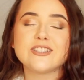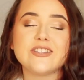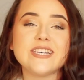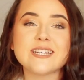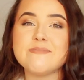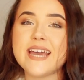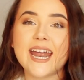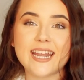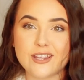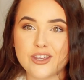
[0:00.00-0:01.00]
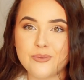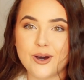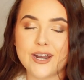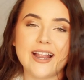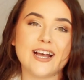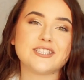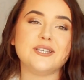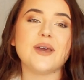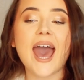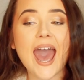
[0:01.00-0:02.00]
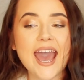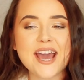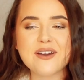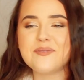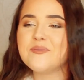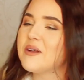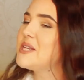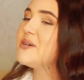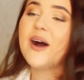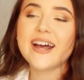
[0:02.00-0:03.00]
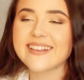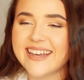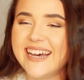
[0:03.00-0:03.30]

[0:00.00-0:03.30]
So this can be anything you want. I'll ask you, hey, what do you want?